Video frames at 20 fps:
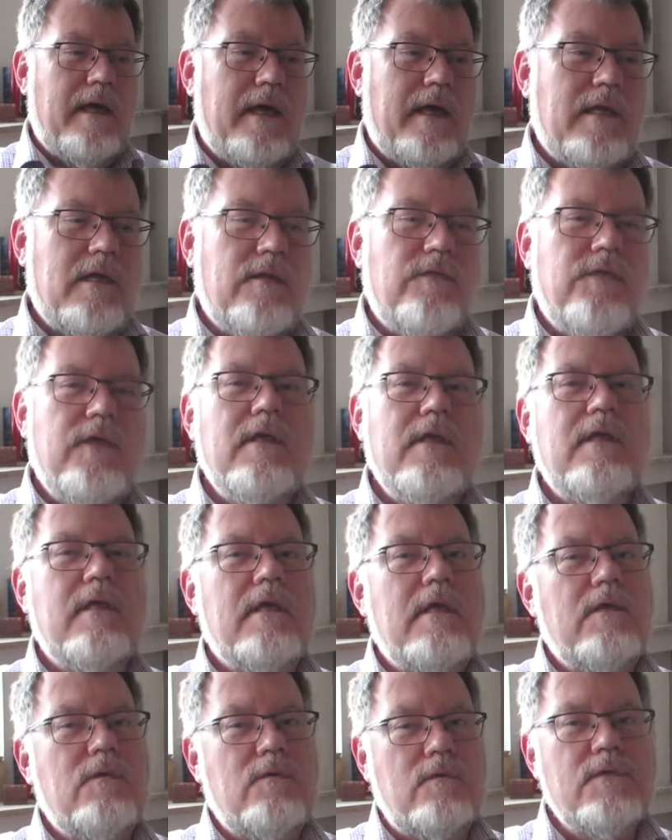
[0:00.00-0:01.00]
And I
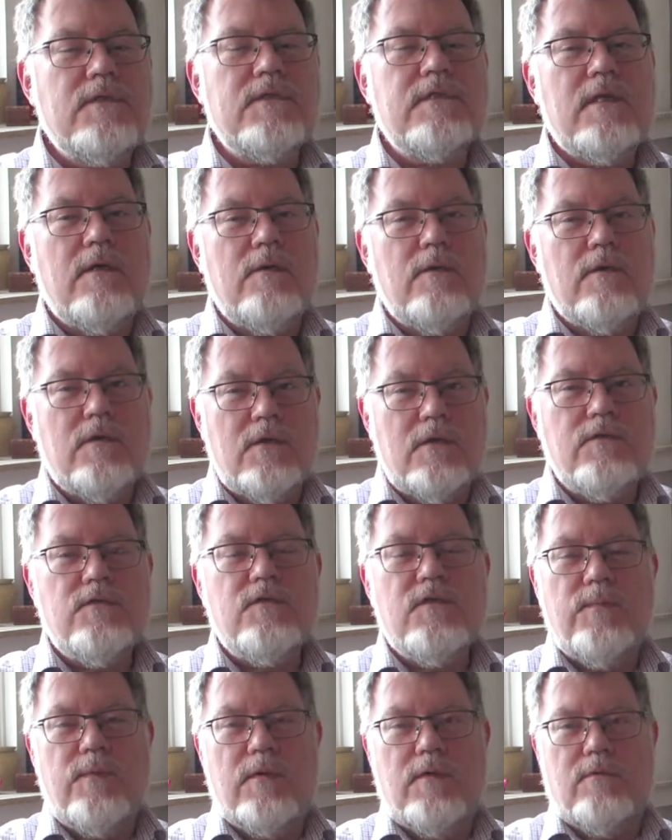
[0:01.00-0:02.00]
think it also
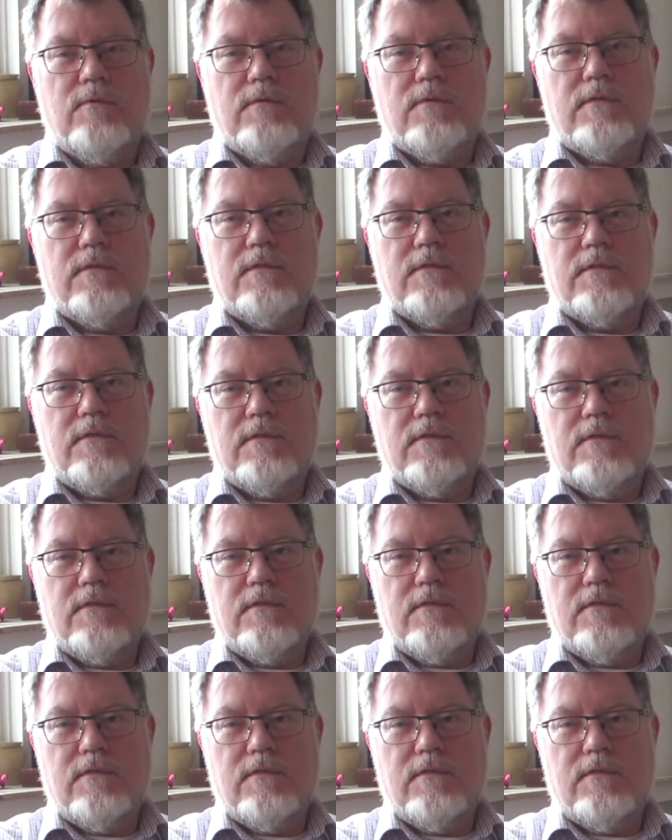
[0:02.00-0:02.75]
contributes